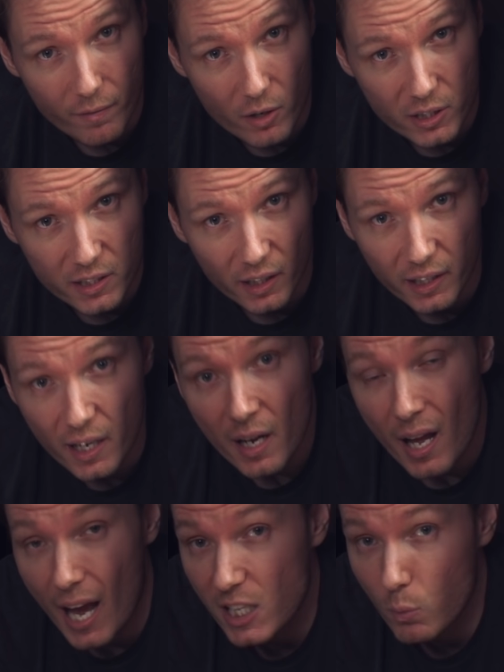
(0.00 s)
versatility
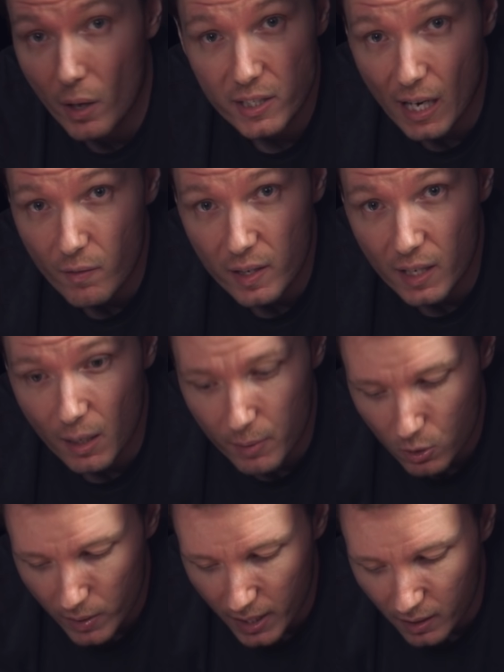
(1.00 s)
as well as everything in
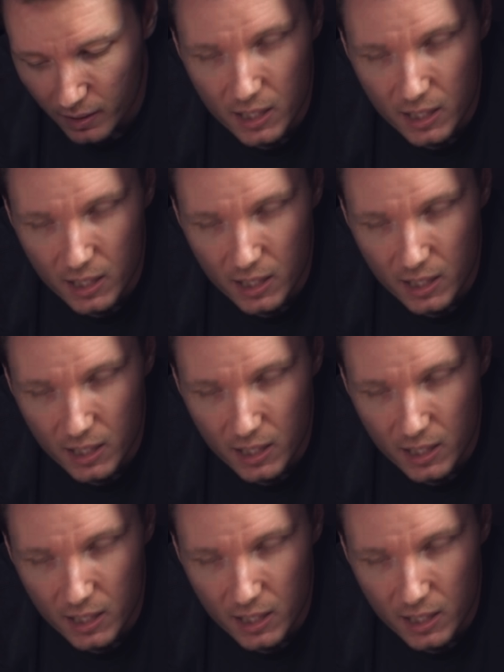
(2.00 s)
between.